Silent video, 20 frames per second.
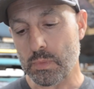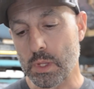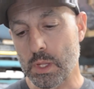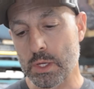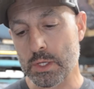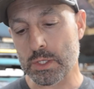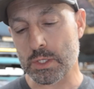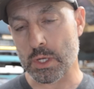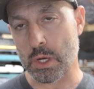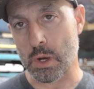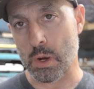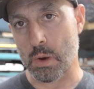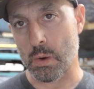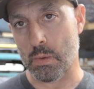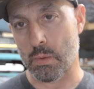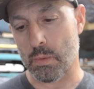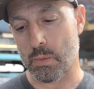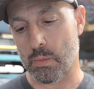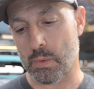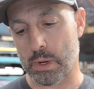
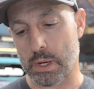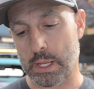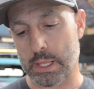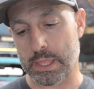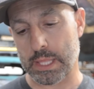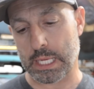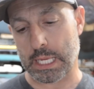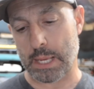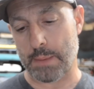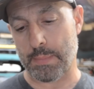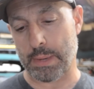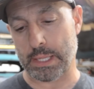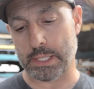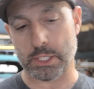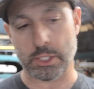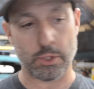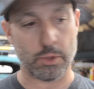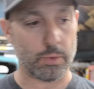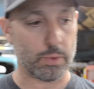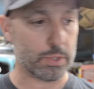So what I think I may
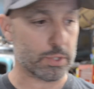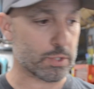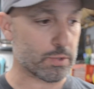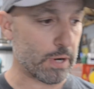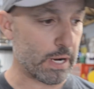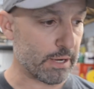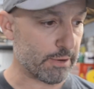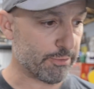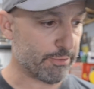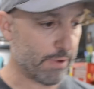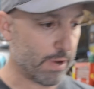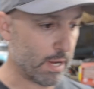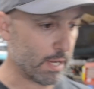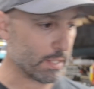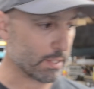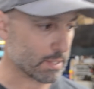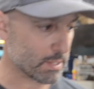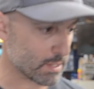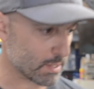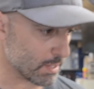do is try to
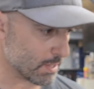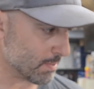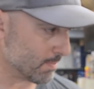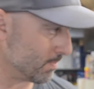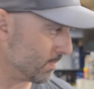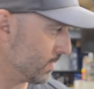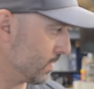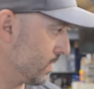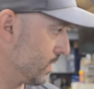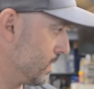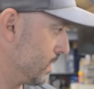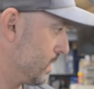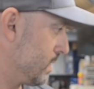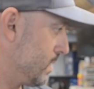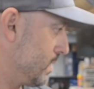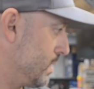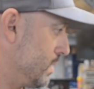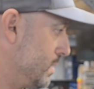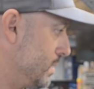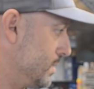find some
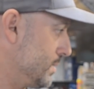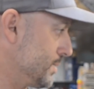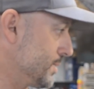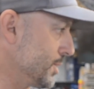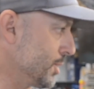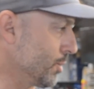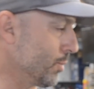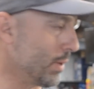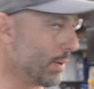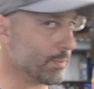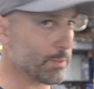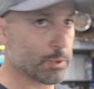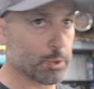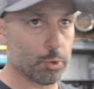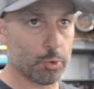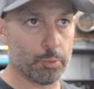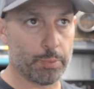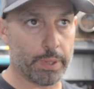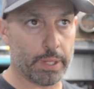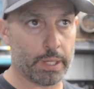DOM
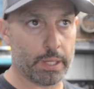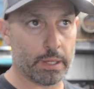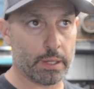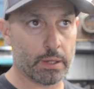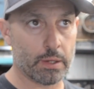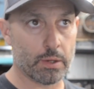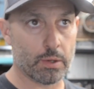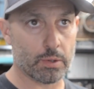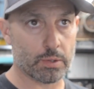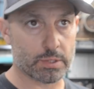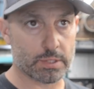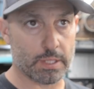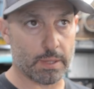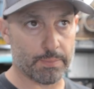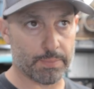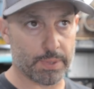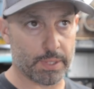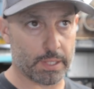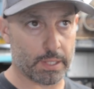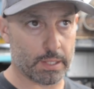tubing or
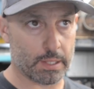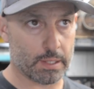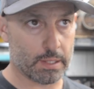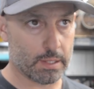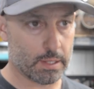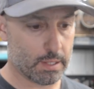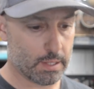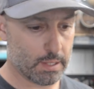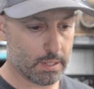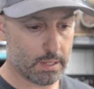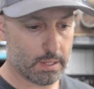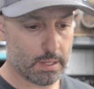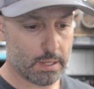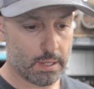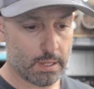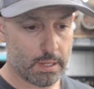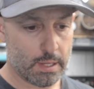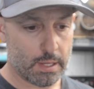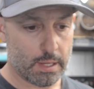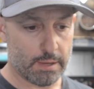something.
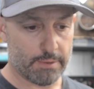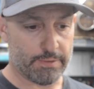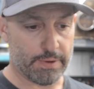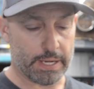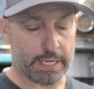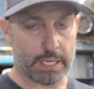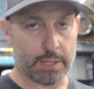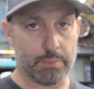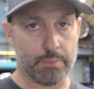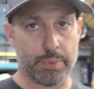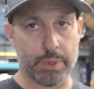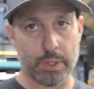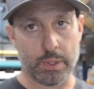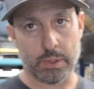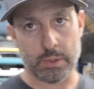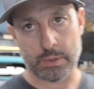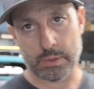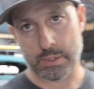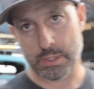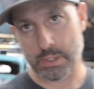If I can
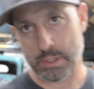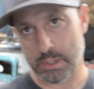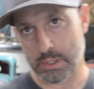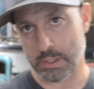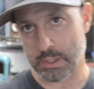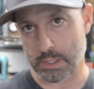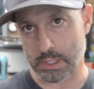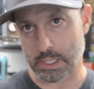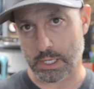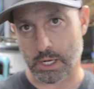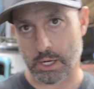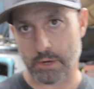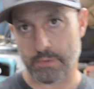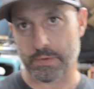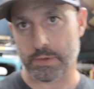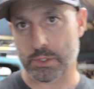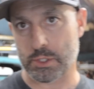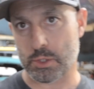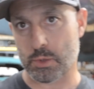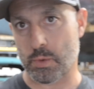build it out of
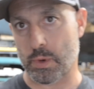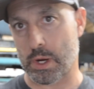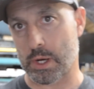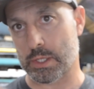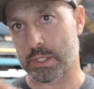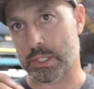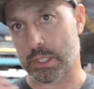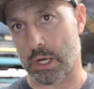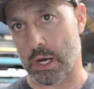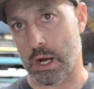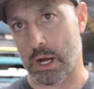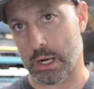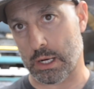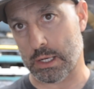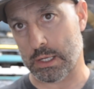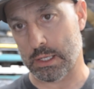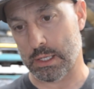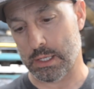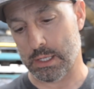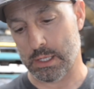a square stock
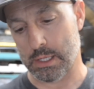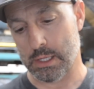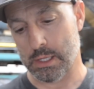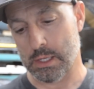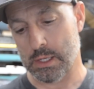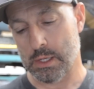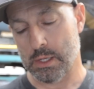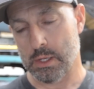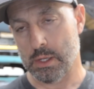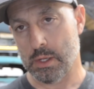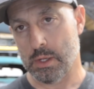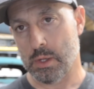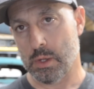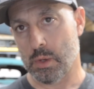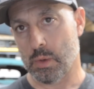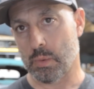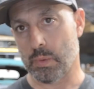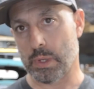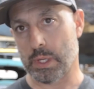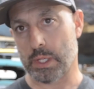
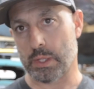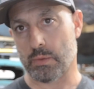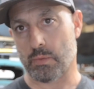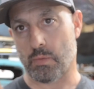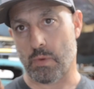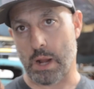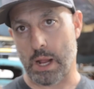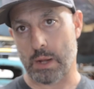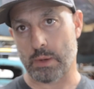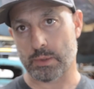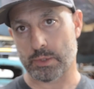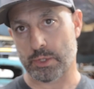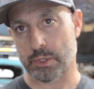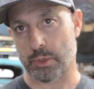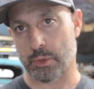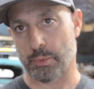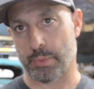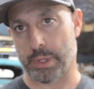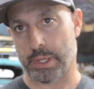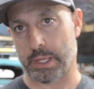with round
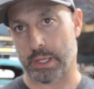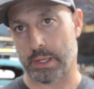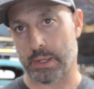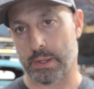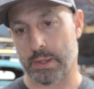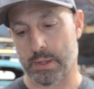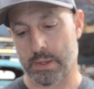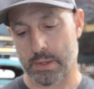tubing,